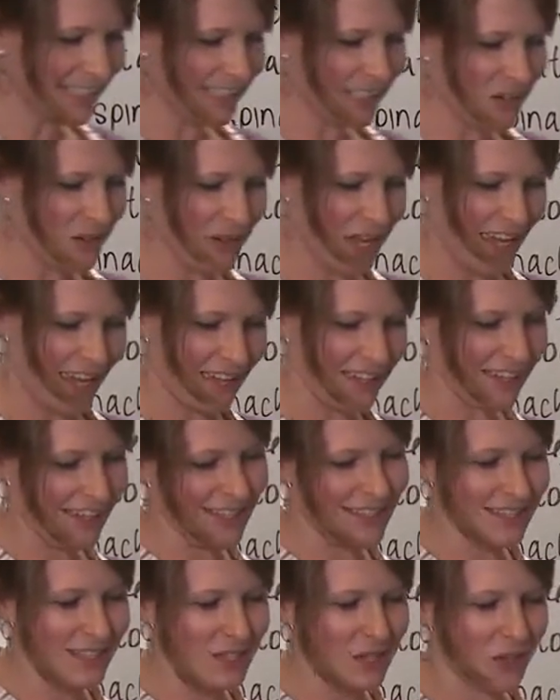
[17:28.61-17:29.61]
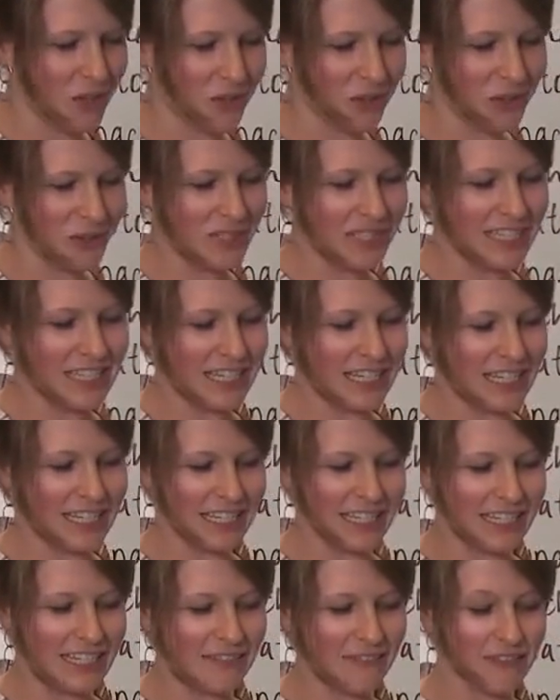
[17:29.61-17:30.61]
Okay, and so
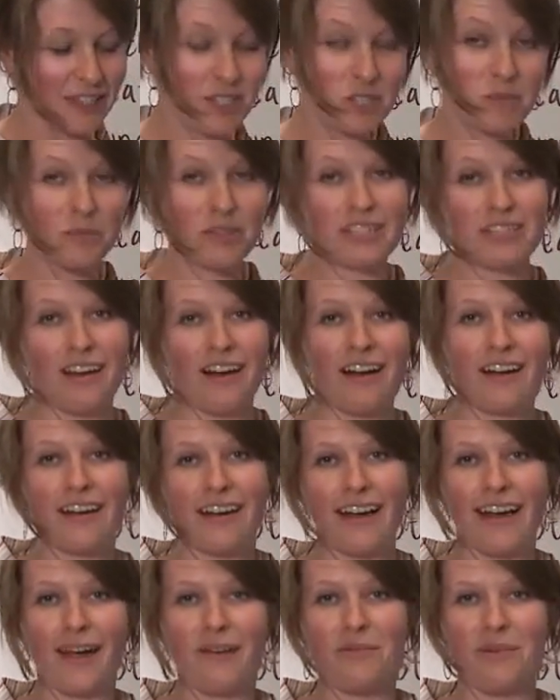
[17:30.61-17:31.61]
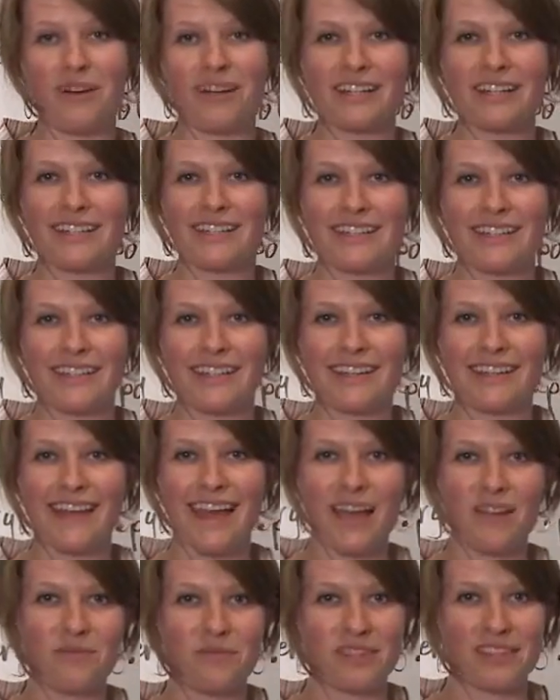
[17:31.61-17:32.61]
to finish my talk, I wanted to
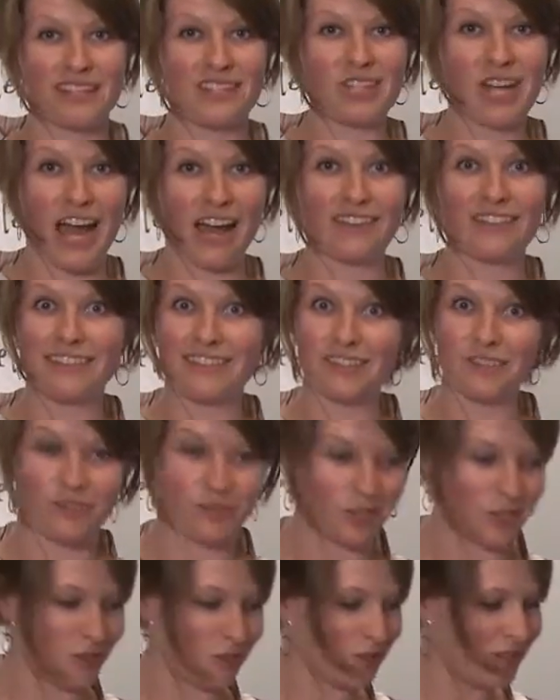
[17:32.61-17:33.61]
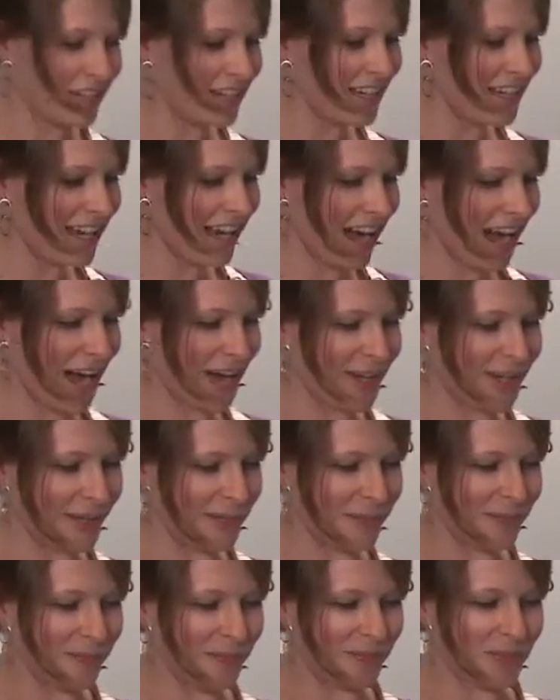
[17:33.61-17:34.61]
end with a challenge for you.
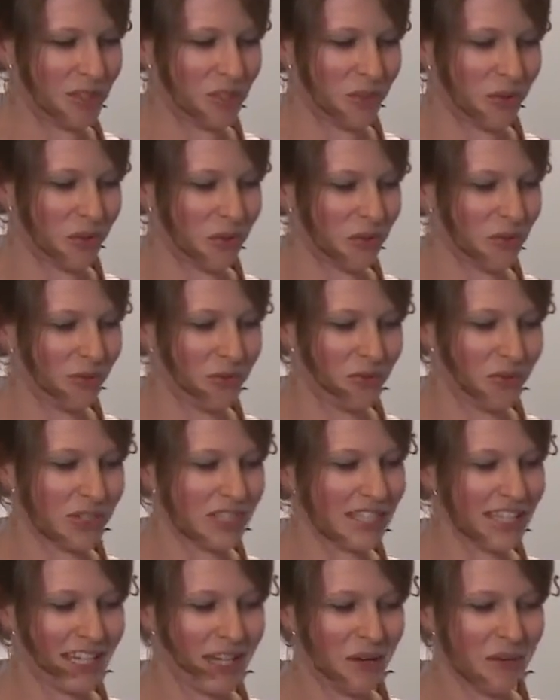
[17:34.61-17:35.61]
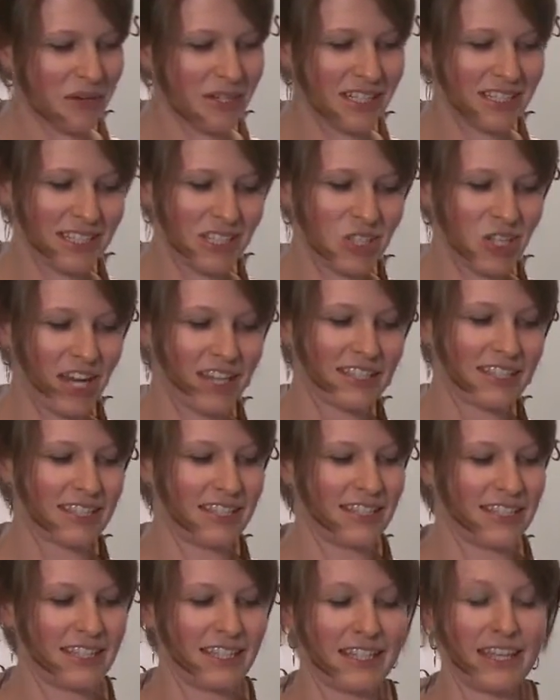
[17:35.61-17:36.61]
So the first thing I want to suggest
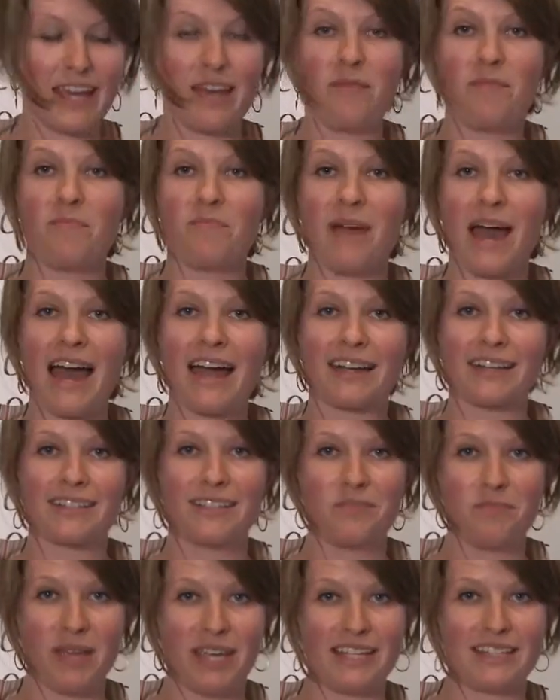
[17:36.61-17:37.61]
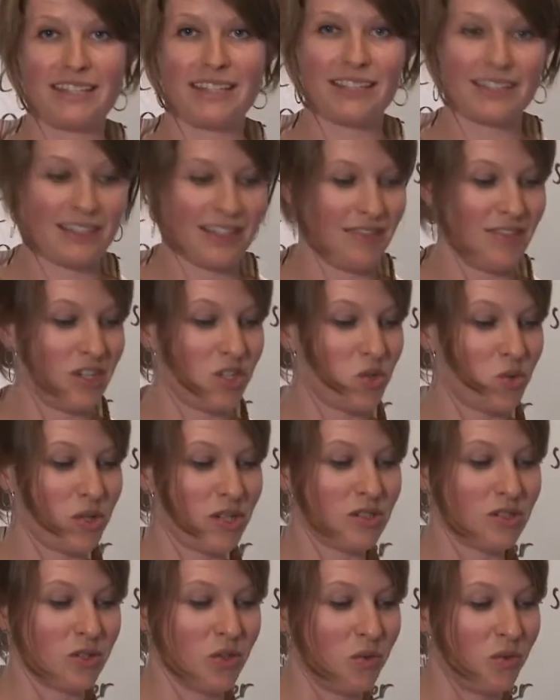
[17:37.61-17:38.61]
is to get back to basics and the
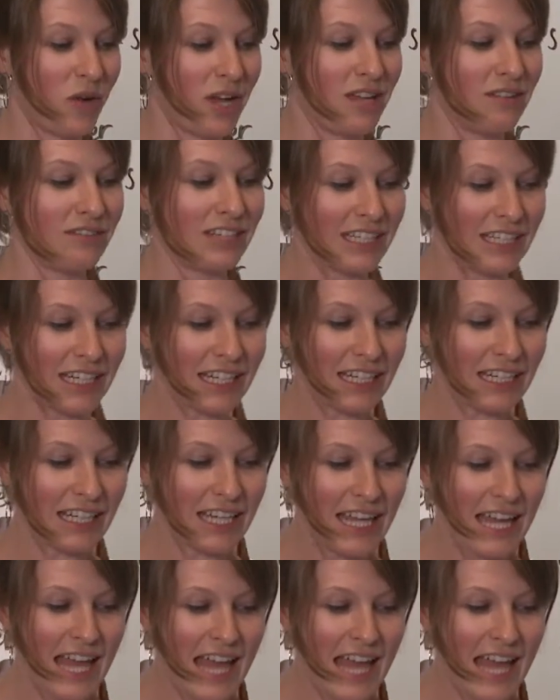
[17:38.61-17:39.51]
traditional way of eating.